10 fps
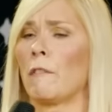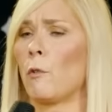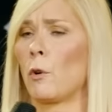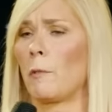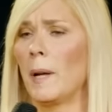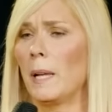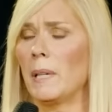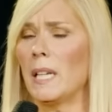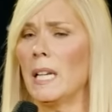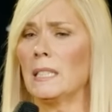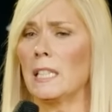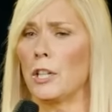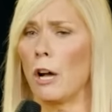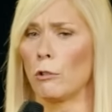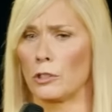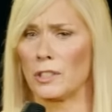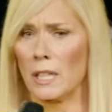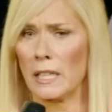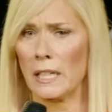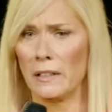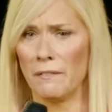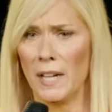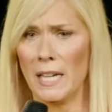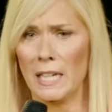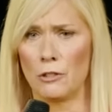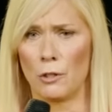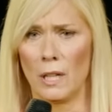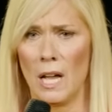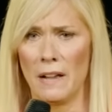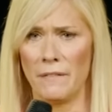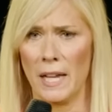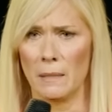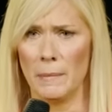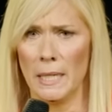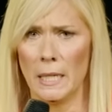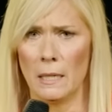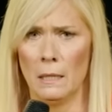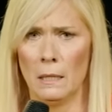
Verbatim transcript: a fourth baby. And he said, Y'all are sucking the financial life out of me.